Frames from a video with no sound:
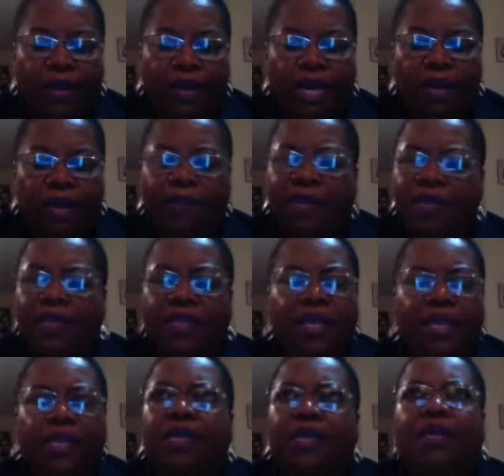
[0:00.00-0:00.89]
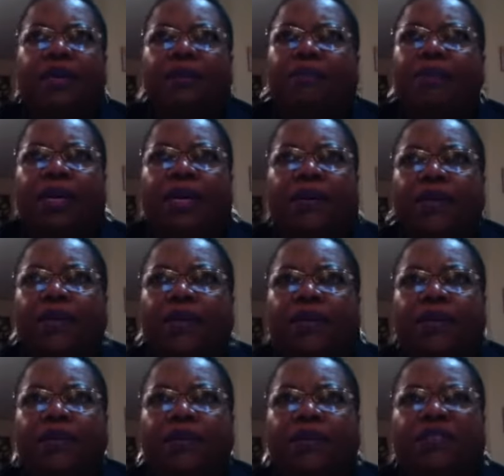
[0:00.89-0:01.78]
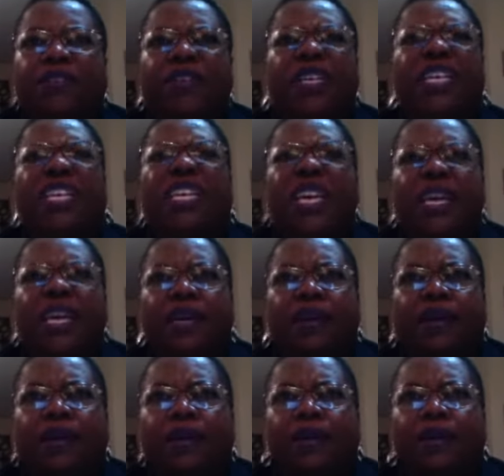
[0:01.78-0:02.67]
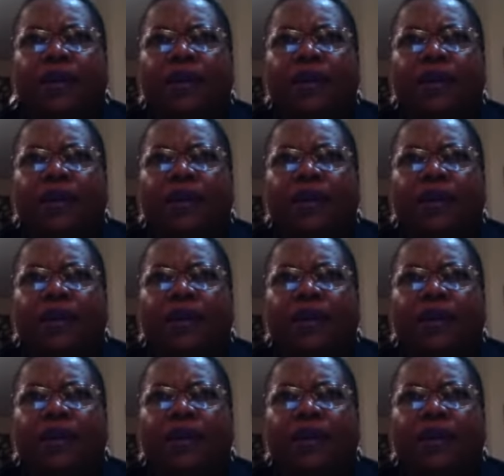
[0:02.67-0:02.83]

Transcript: I'd been thinking about it for a year.